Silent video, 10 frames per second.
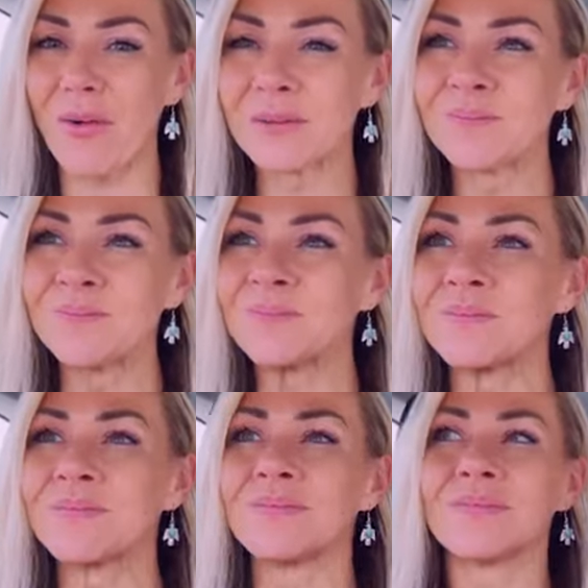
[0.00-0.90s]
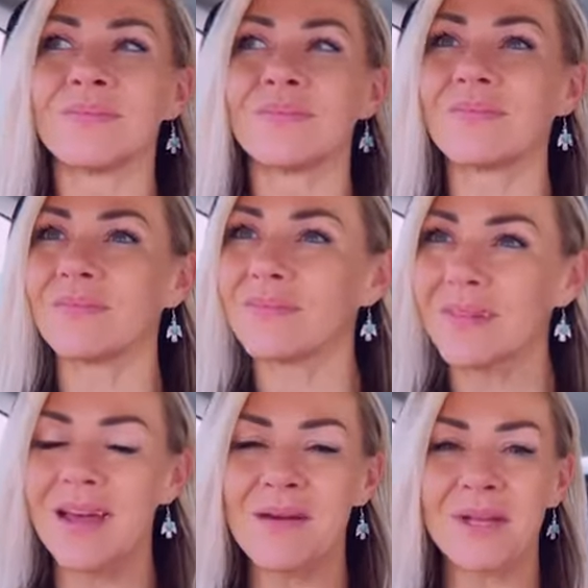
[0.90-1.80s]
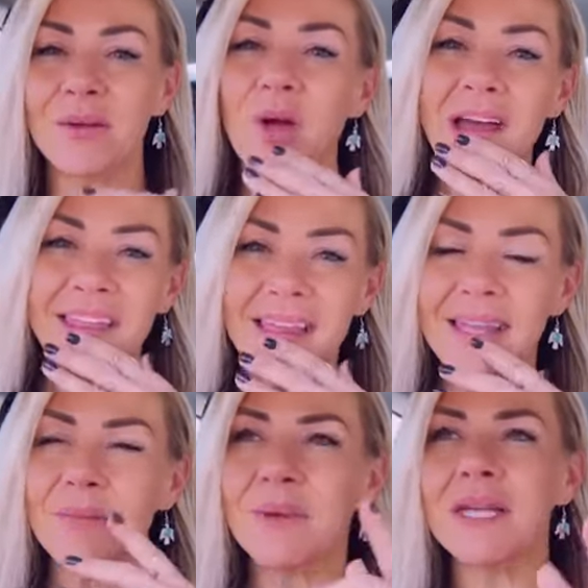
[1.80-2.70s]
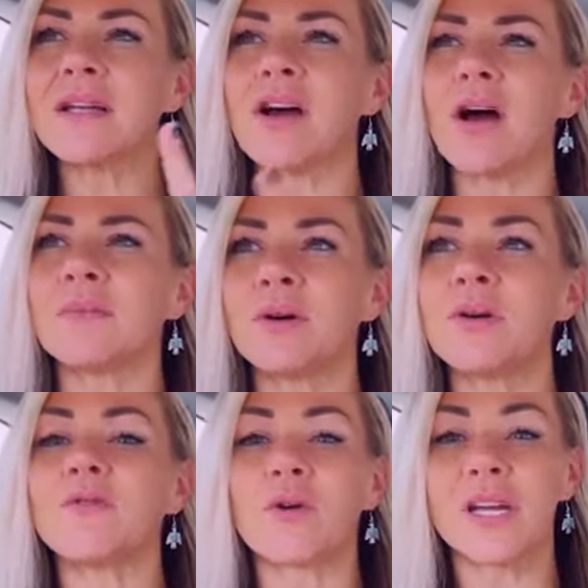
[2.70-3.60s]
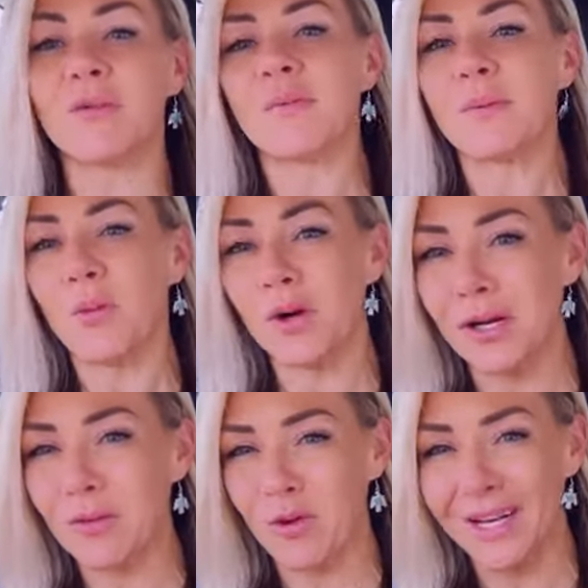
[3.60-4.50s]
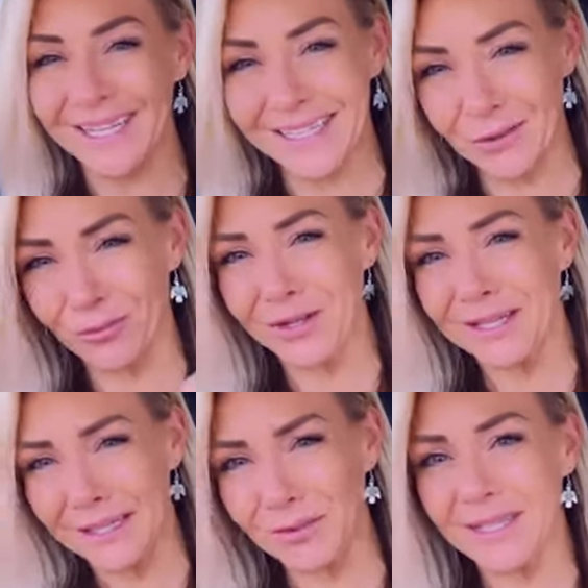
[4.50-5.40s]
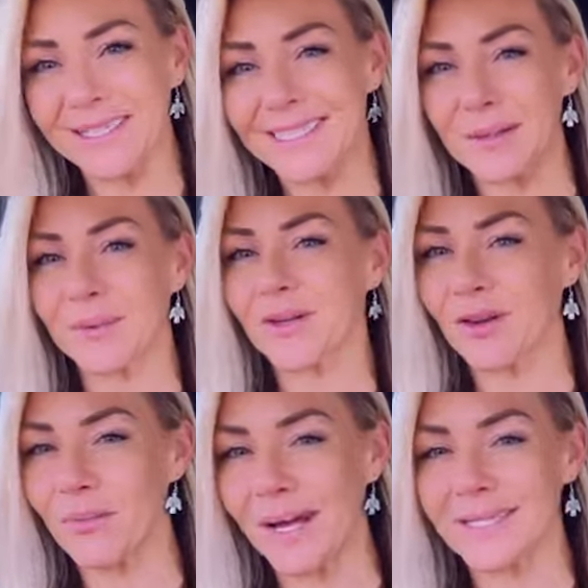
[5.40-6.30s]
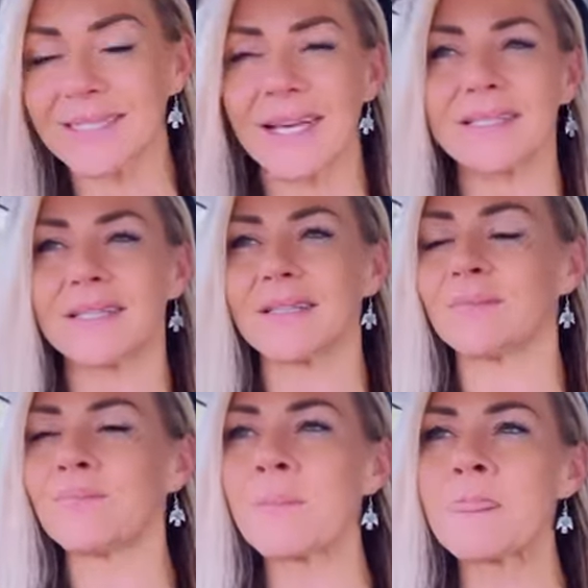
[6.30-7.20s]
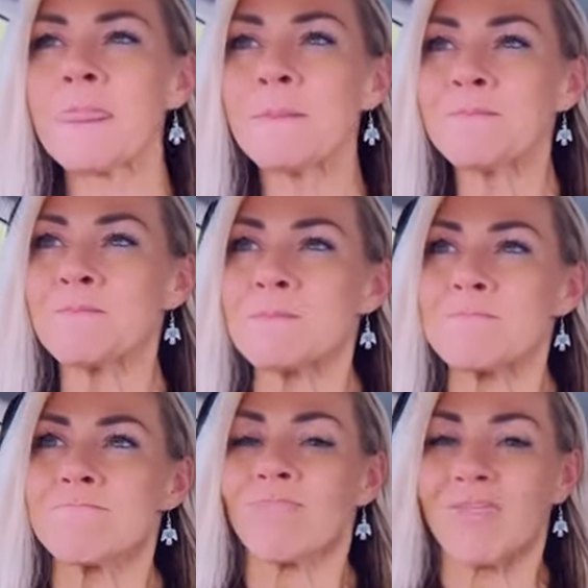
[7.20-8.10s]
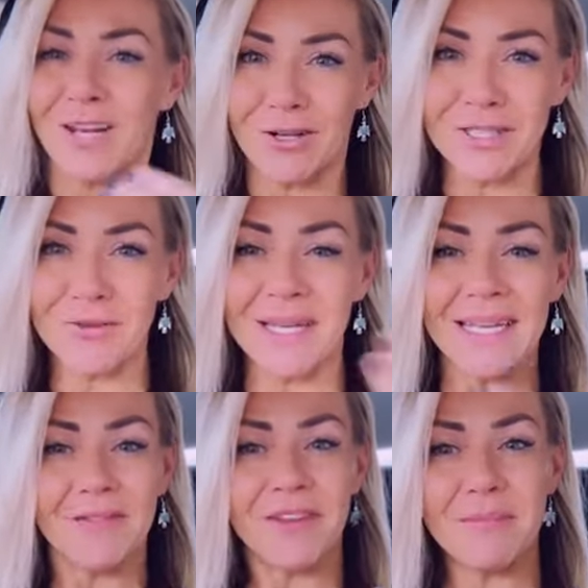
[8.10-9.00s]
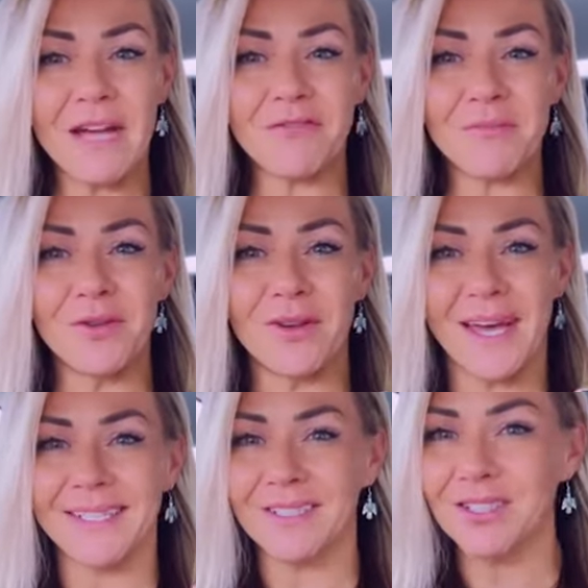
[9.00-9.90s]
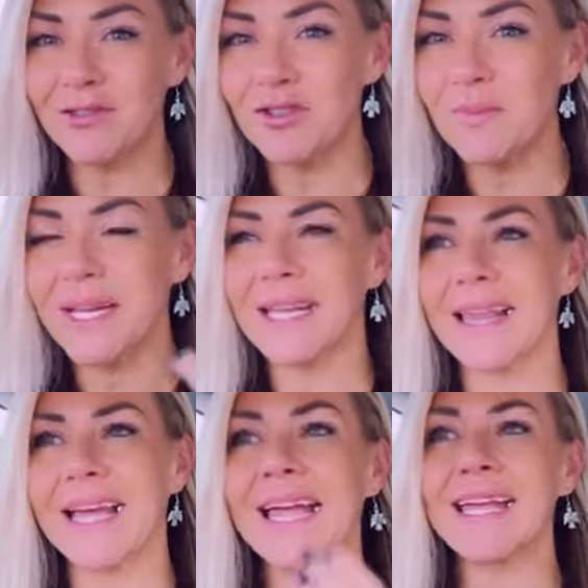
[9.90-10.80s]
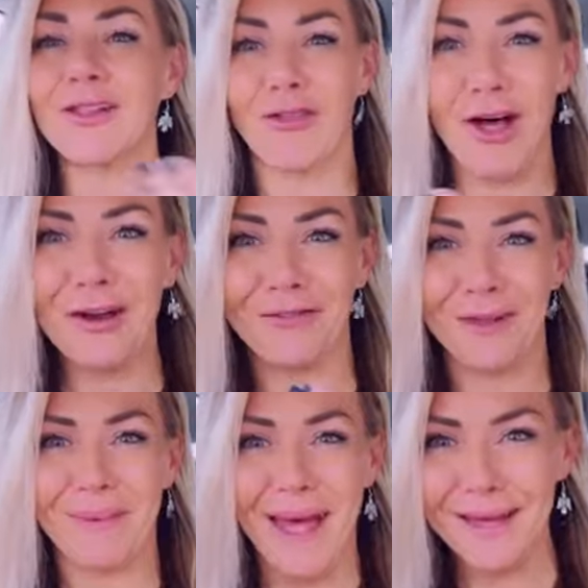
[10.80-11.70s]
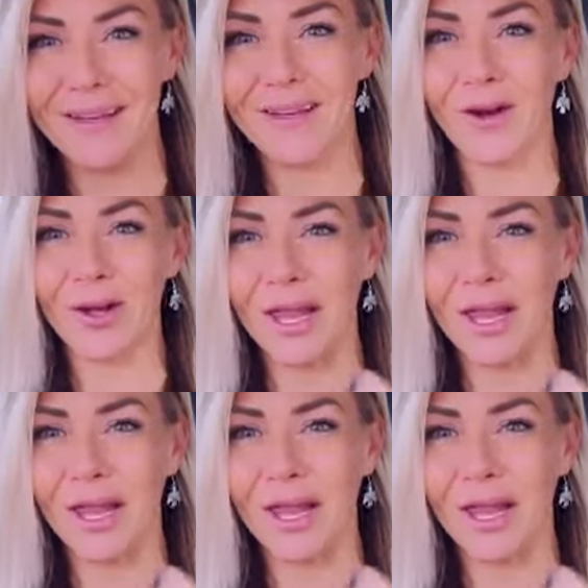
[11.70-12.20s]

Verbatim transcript: And we have the empowerment to do it from a place of beauty and creation, instead of striving and not enoughness and I'll just get whatever I can take and all this like low vibe energy. It's so beneath us, you know?